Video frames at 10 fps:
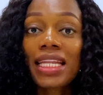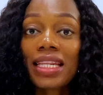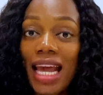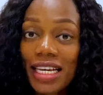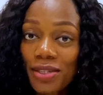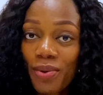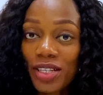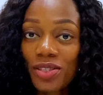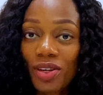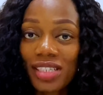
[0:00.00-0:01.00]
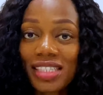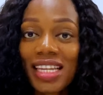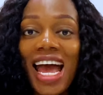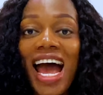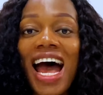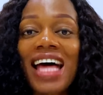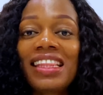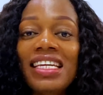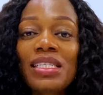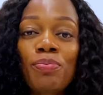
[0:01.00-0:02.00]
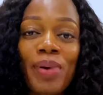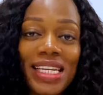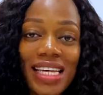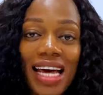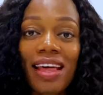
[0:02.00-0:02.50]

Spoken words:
Next question, are these better